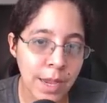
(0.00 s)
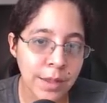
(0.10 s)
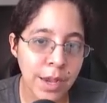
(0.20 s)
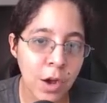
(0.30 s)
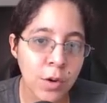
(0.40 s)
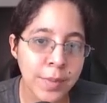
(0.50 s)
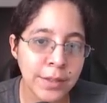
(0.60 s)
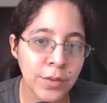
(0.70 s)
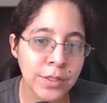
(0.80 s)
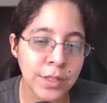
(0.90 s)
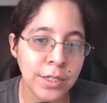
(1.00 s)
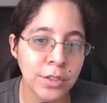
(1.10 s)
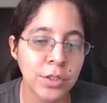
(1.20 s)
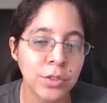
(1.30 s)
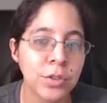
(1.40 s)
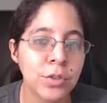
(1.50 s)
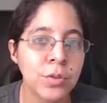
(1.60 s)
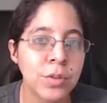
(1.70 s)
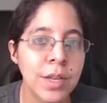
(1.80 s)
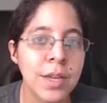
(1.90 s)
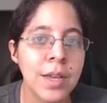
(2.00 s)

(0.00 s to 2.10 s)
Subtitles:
an automated translation, so you